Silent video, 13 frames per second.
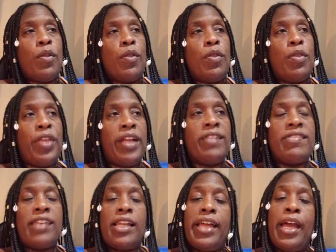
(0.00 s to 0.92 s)
then
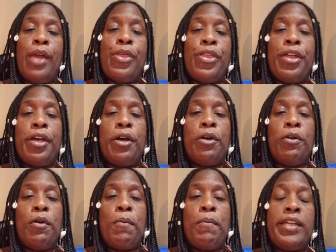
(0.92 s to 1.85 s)
Xylanthia
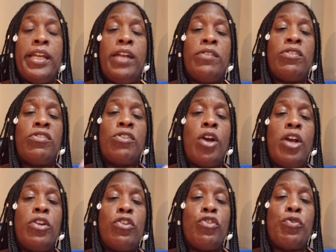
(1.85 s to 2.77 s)
began to
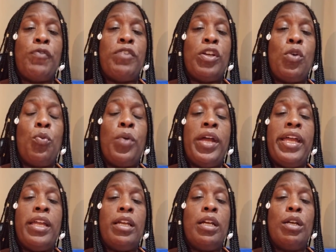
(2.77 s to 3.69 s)
start drifting
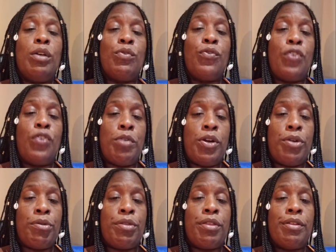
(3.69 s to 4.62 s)
away from
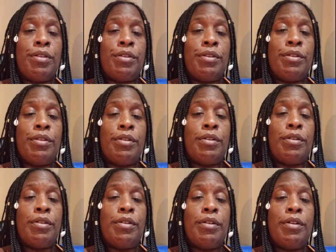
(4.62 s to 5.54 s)
Earth.
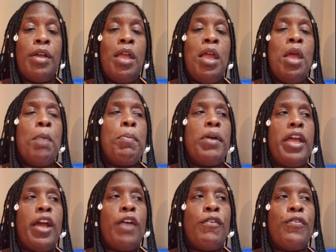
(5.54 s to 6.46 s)
But
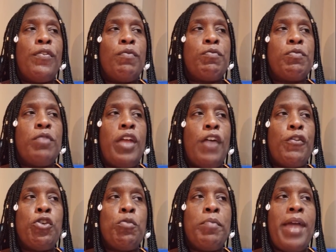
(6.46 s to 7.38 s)
if
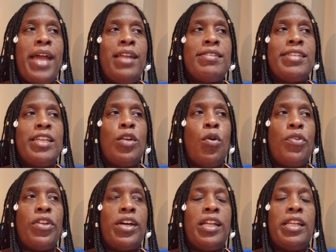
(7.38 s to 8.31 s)
humanity or
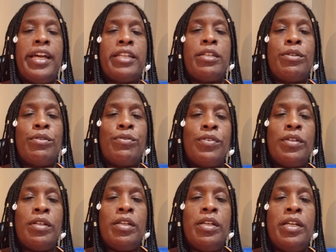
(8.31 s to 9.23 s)
the collective
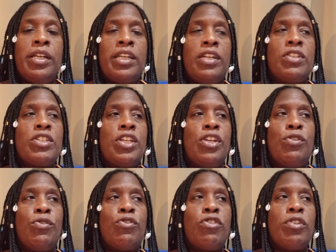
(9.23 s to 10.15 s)

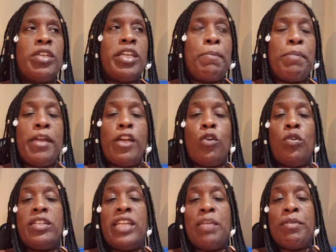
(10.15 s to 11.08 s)
continues to keep being
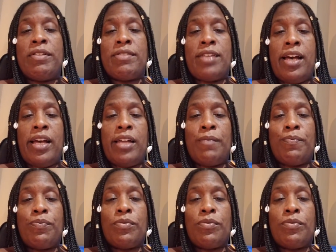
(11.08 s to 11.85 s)
on demon time